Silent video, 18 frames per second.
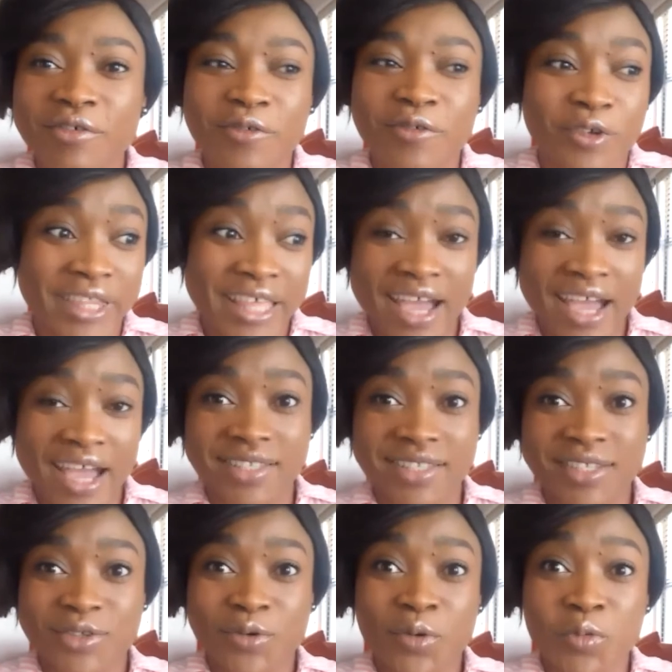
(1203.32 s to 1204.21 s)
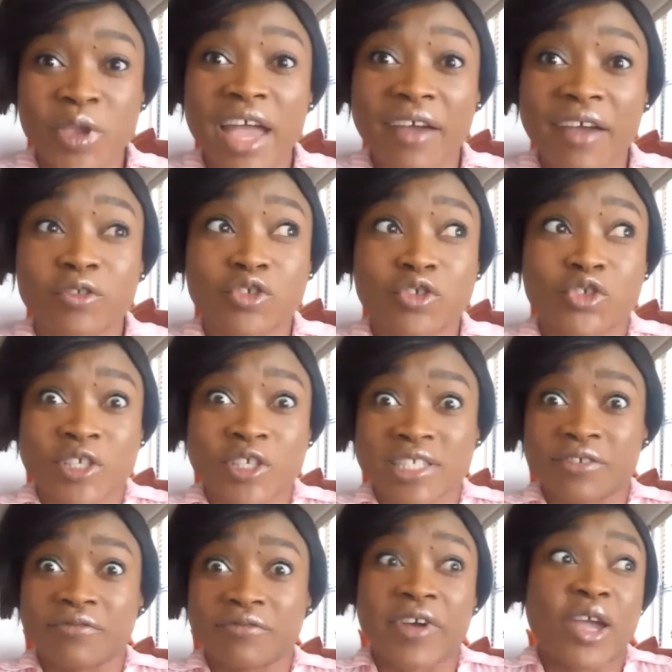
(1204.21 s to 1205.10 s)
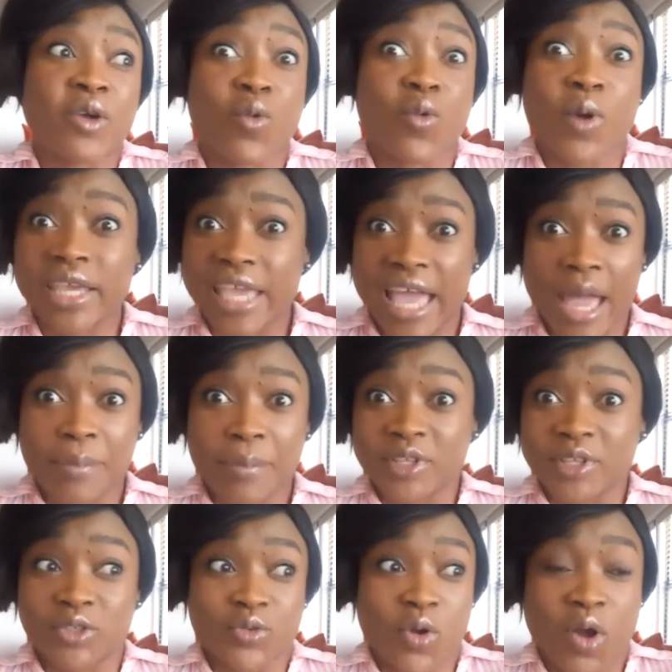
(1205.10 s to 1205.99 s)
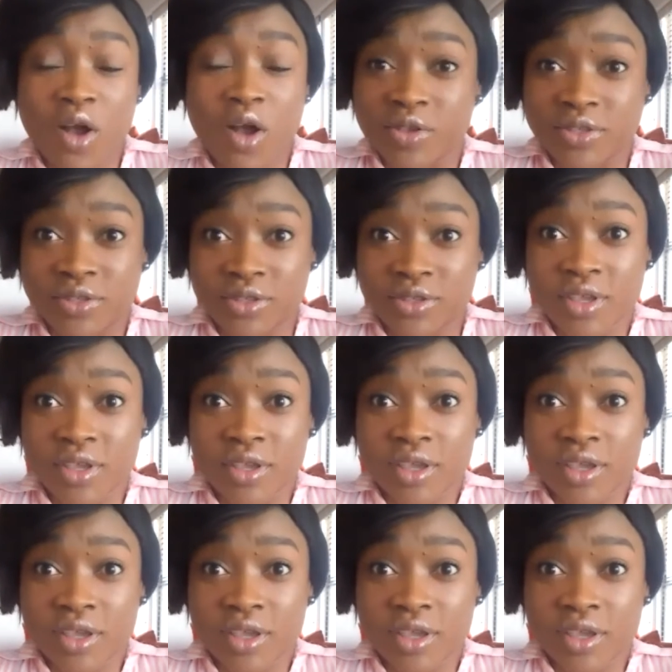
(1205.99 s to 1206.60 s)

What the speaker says: for that. So we have to justify why it happened to us.